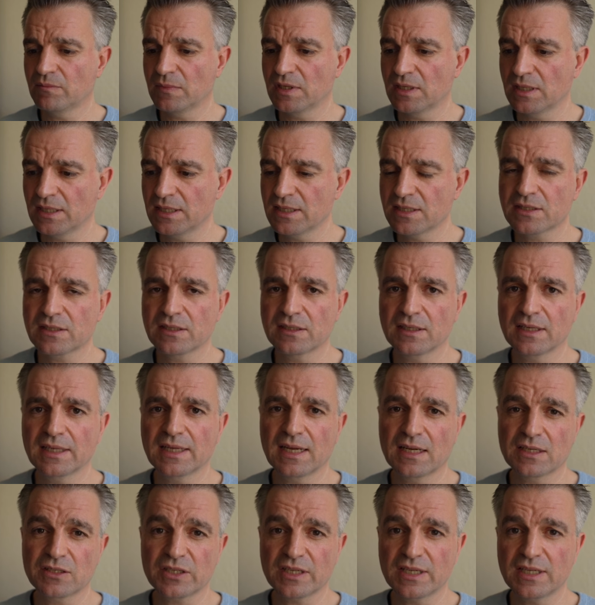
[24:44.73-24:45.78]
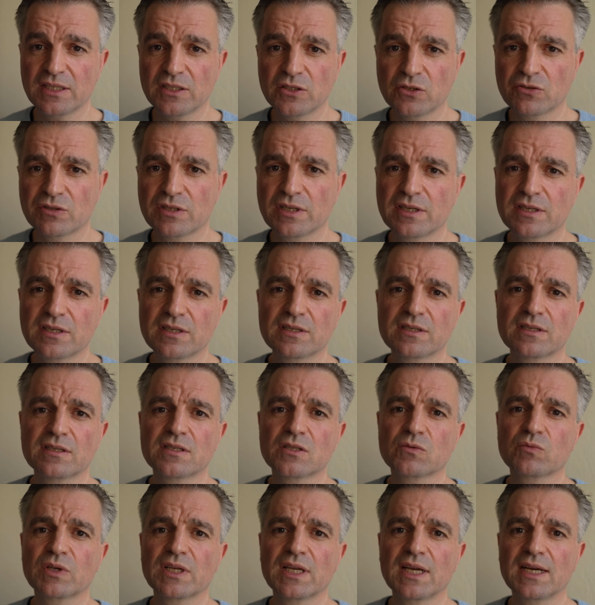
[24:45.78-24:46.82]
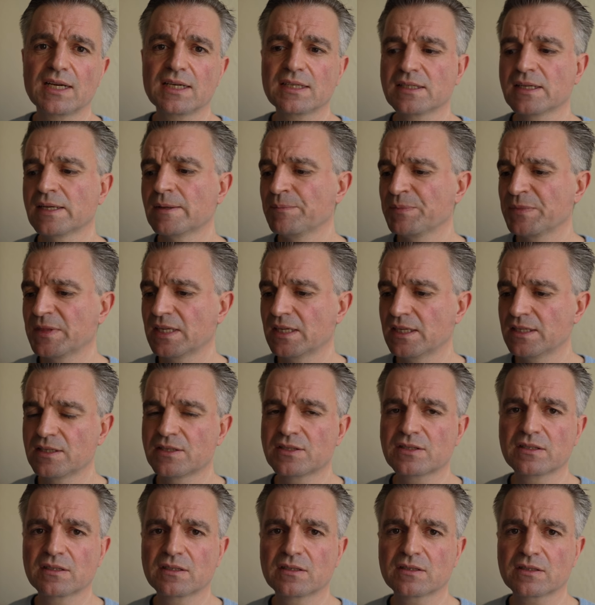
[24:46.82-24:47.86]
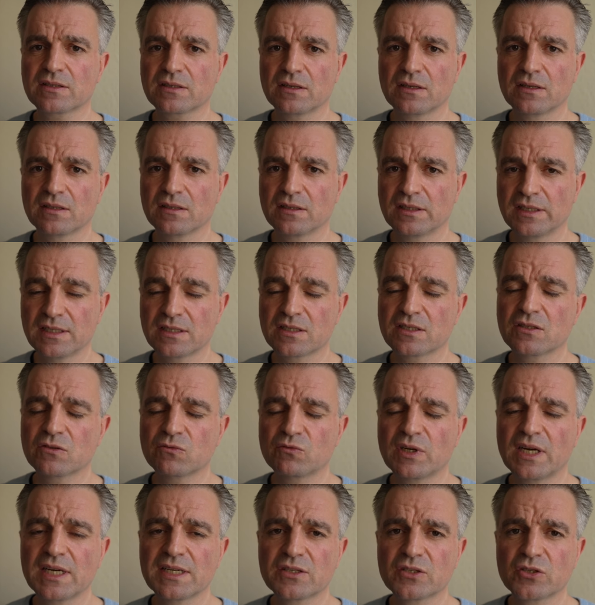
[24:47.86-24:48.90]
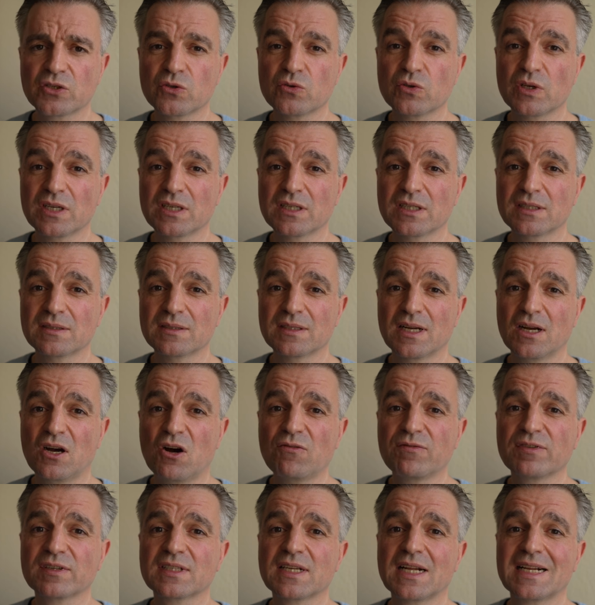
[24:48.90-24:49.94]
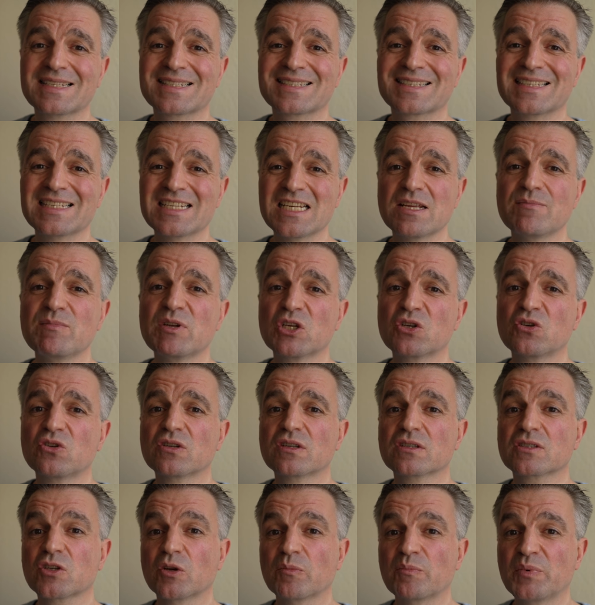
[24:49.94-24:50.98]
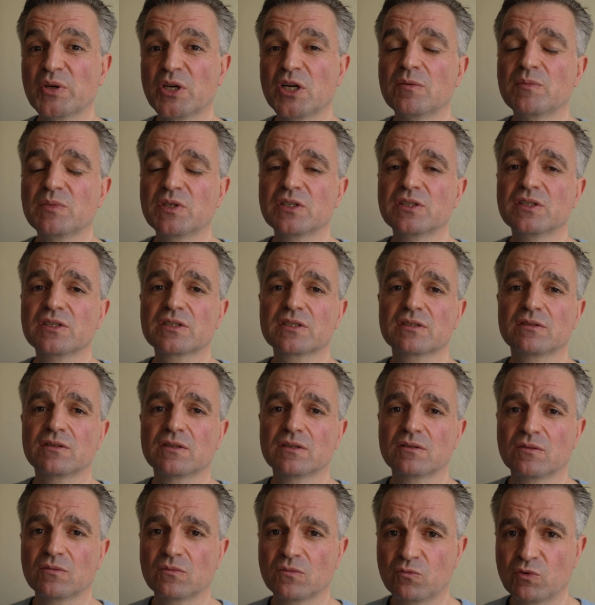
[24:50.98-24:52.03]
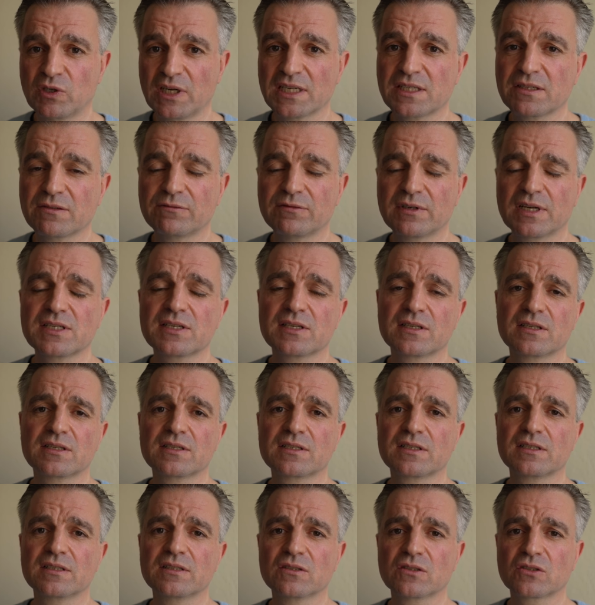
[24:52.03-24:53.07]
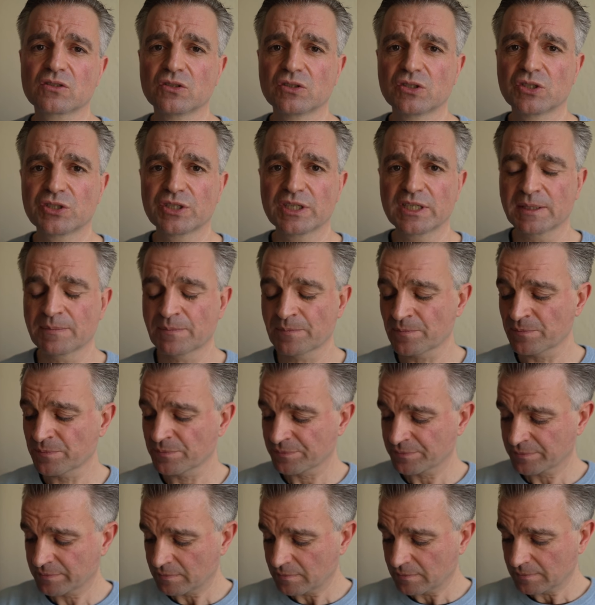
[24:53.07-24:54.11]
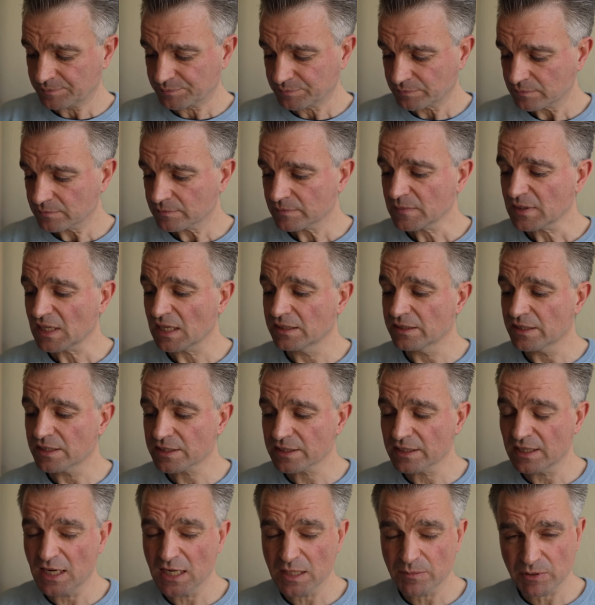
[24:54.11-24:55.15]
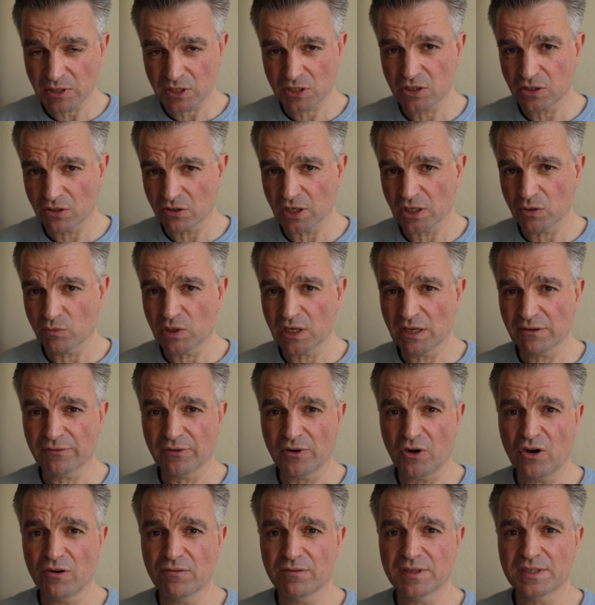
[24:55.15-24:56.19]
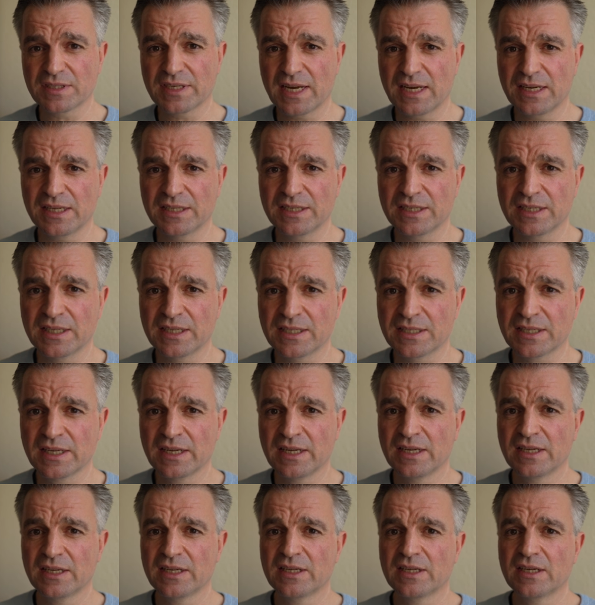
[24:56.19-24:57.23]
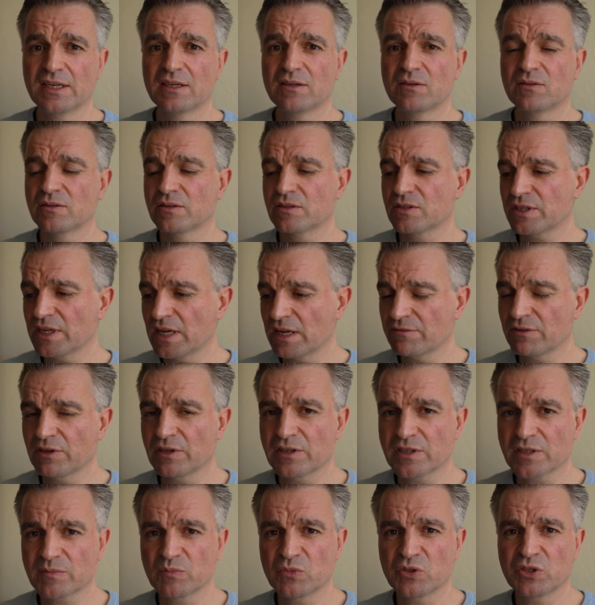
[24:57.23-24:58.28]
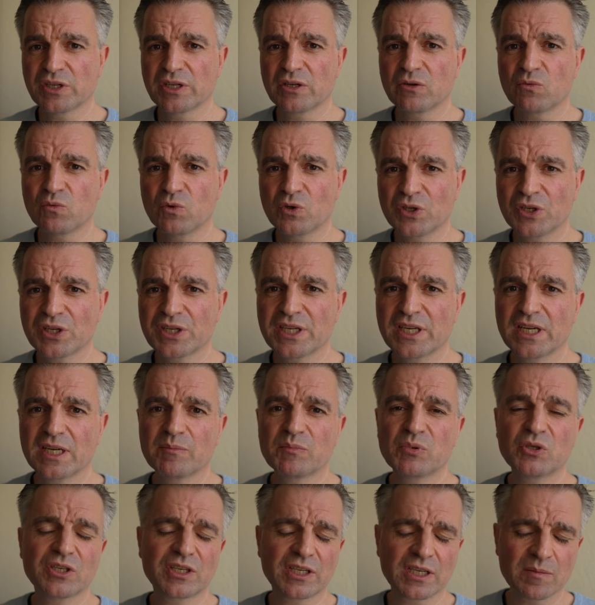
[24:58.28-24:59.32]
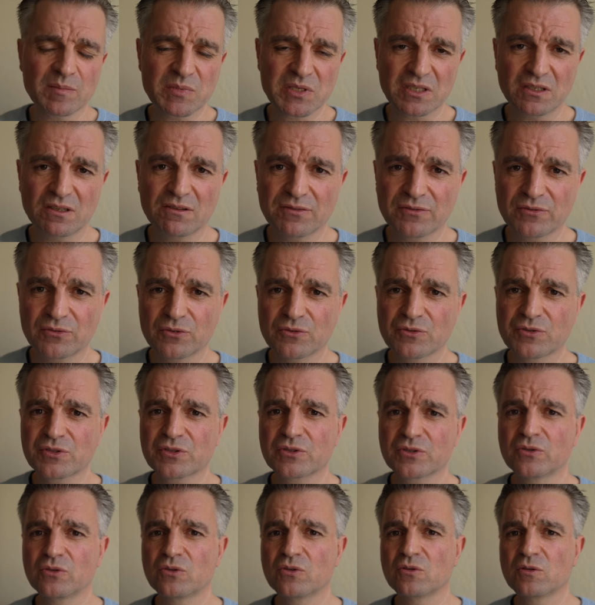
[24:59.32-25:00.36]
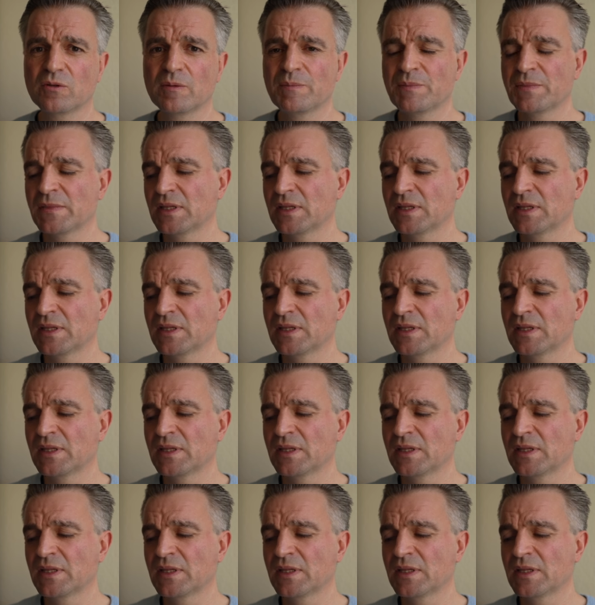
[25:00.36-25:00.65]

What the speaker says: instantly as EU citizens. We had the instant right to Aufenthaltsgenehmigung, so permanent right of residence in the country. And this guy has been slogging away for over 10 years, saving his money, working, putting himself through school,